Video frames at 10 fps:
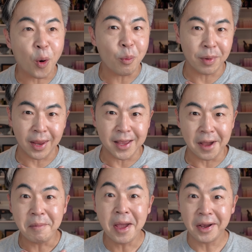own
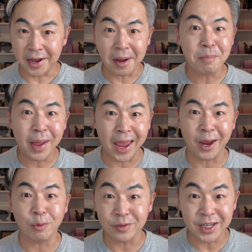makeup
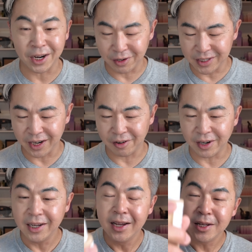compared with TIRTIR.